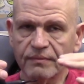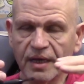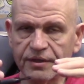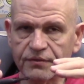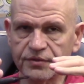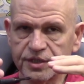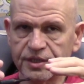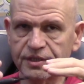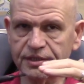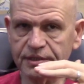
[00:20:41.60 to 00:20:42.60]
and the
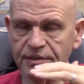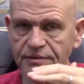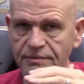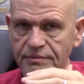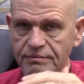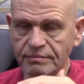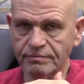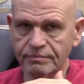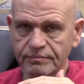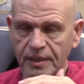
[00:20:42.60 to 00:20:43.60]
Virginia's
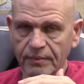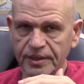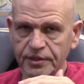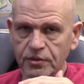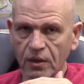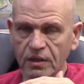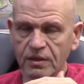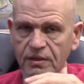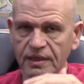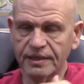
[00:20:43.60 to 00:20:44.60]
a bit
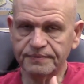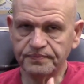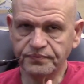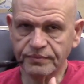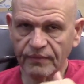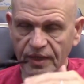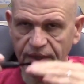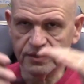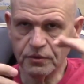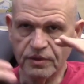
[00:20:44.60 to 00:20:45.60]
darker and they
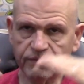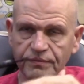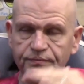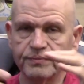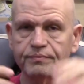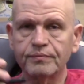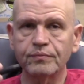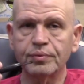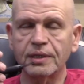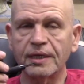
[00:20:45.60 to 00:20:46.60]
sort of
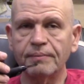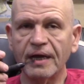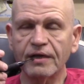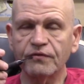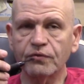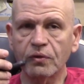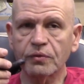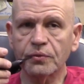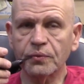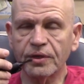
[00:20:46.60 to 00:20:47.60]
play back and forth
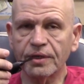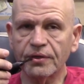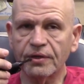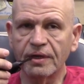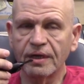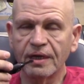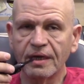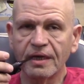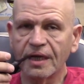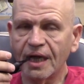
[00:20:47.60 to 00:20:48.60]
with one another.
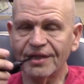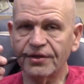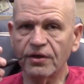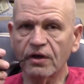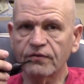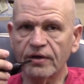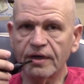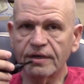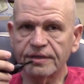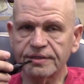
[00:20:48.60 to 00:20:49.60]
And the dark
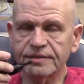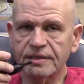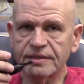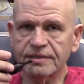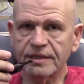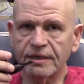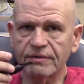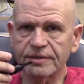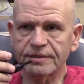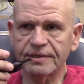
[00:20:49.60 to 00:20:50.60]
fired is, is there.
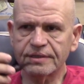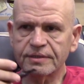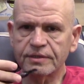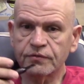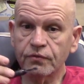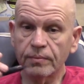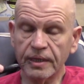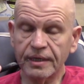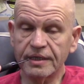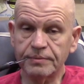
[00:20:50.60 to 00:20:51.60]
Is, it's, it's forming a
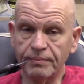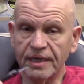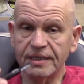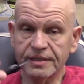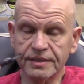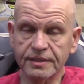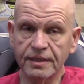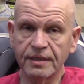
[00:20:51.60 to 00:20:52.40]
nice base,